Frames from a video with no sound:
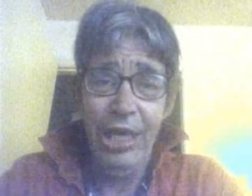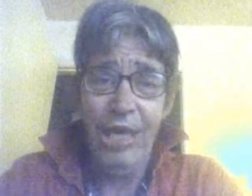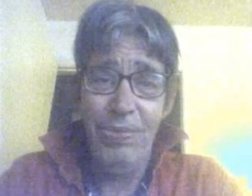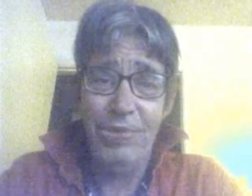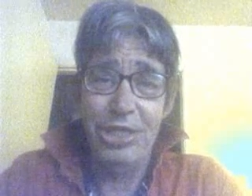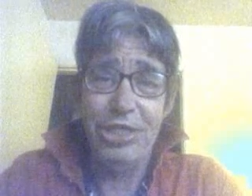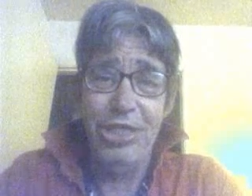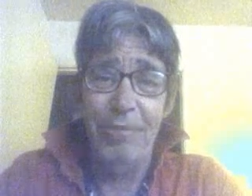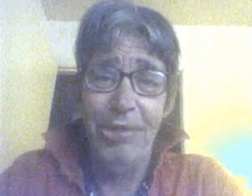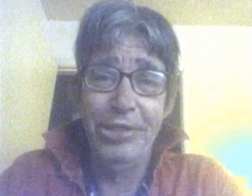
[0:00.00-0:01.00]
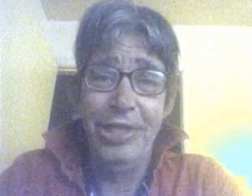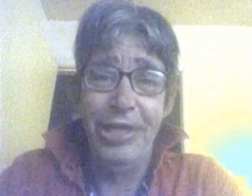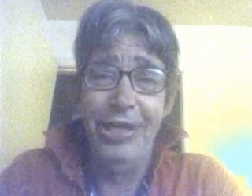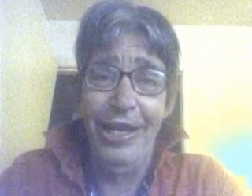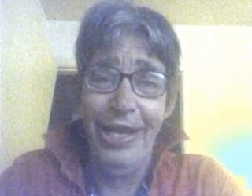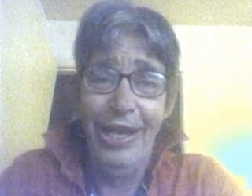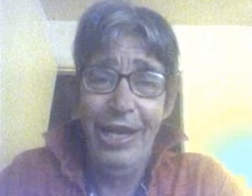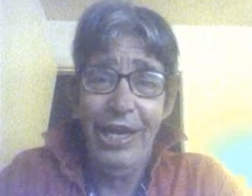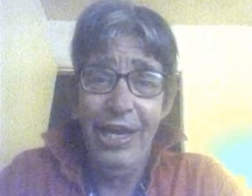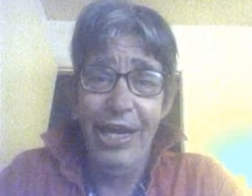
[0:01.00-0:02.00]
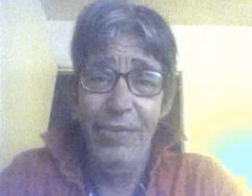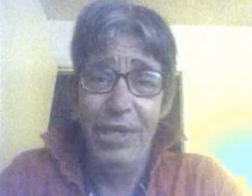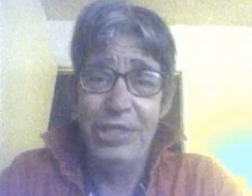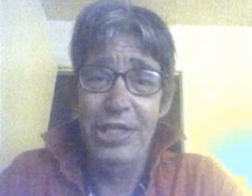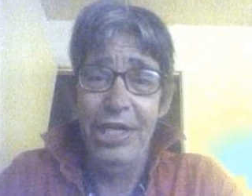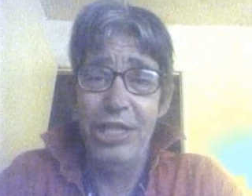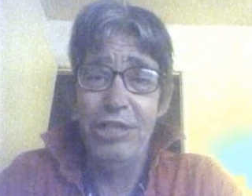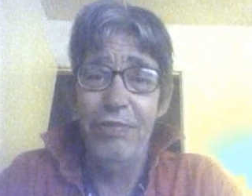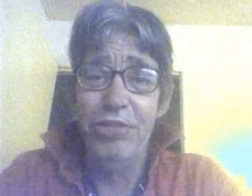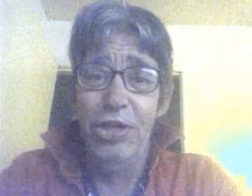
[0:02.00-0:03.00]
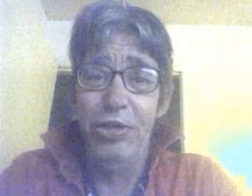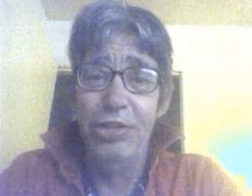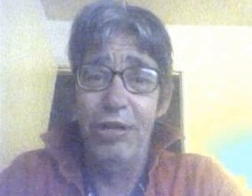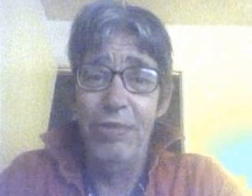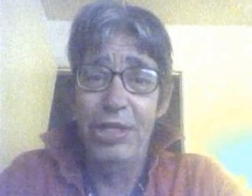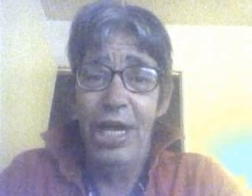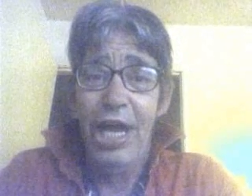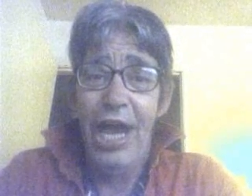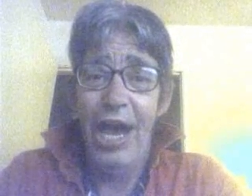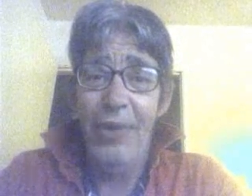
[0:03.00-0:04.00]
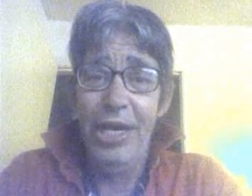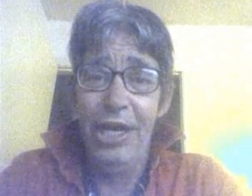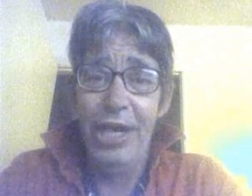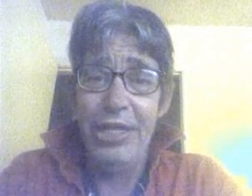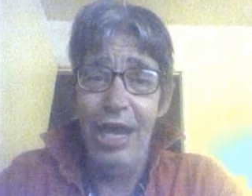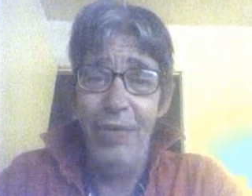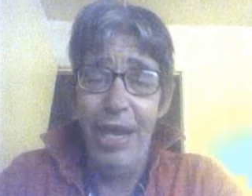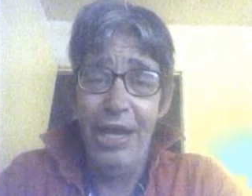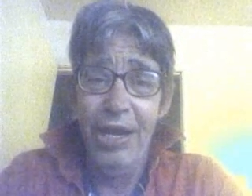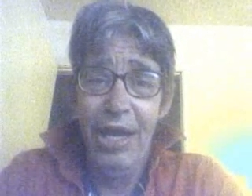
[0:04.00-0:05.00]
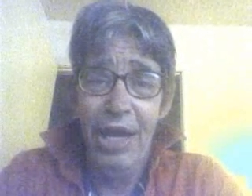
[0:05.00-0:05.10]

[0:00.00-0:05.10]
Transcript: He was a simpleton. Anyways, the legend of Jojo was how he got that way.